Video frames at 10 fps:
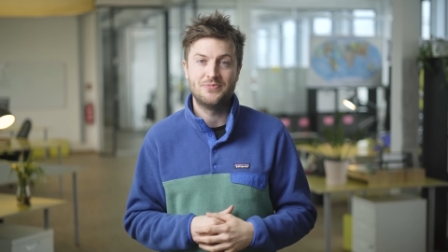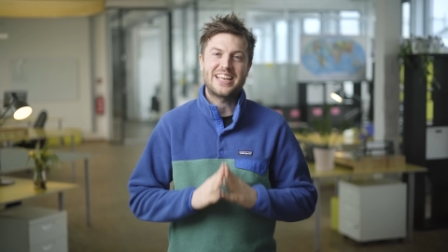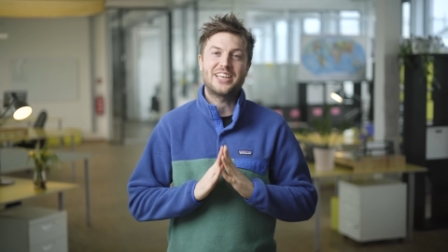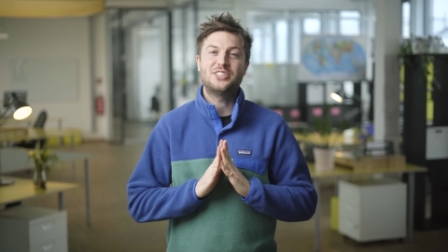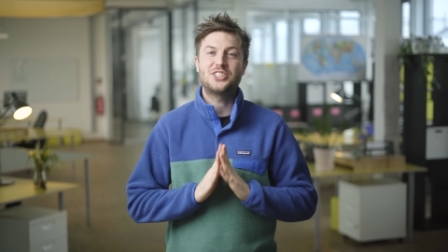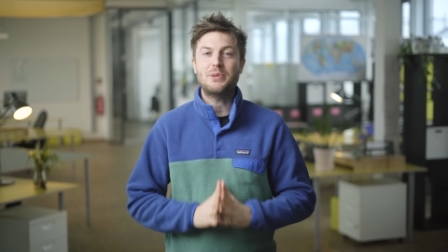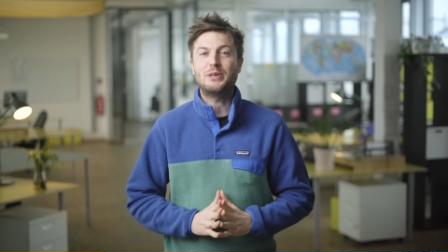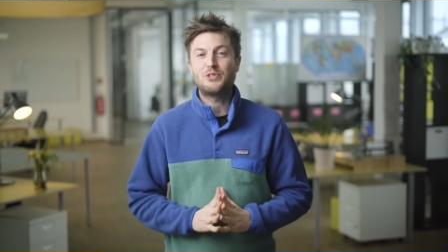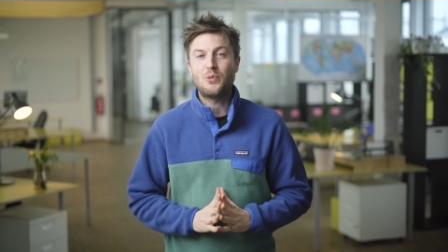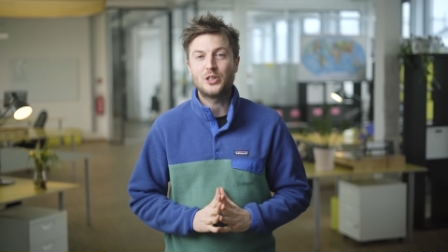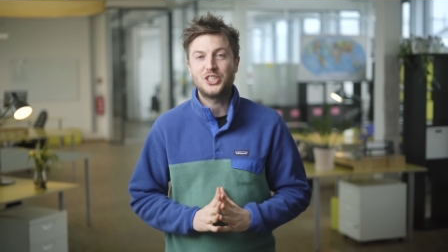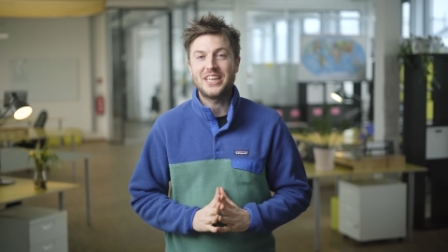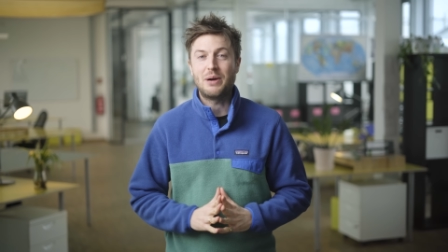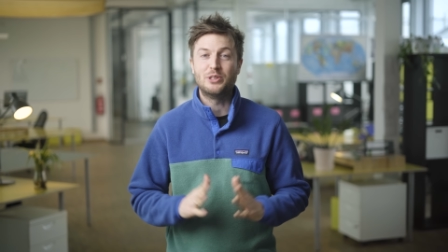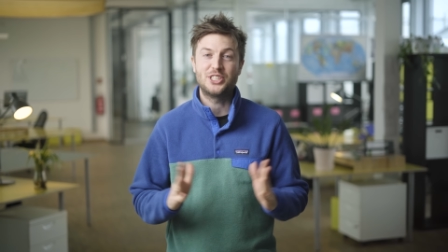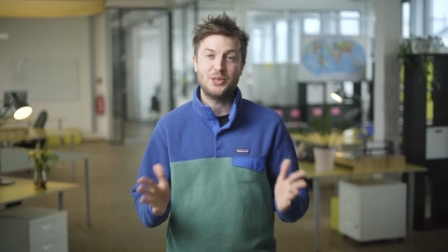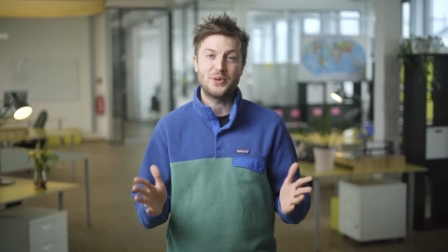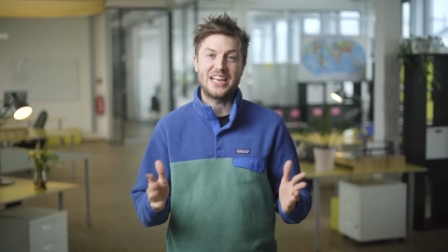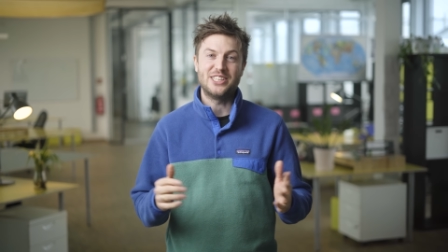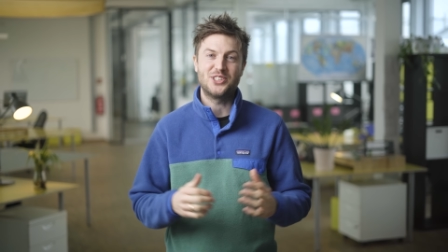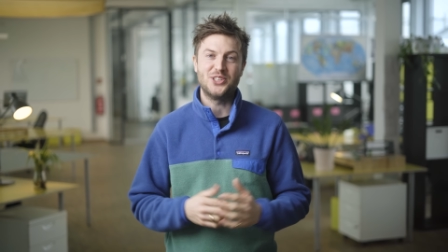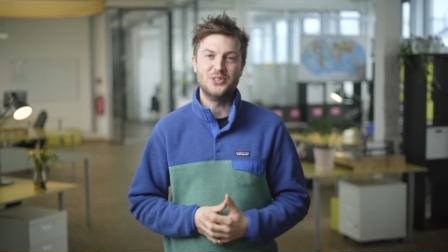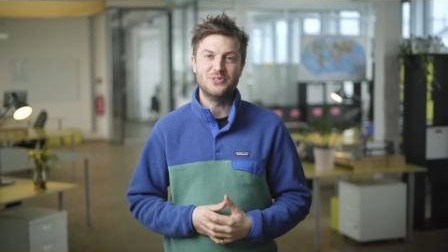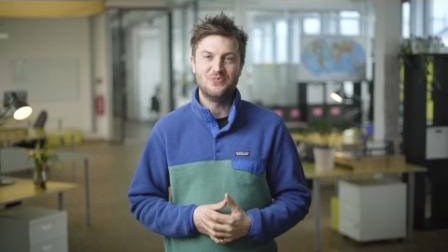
Thank you so much for watching, and we'll see you again soon.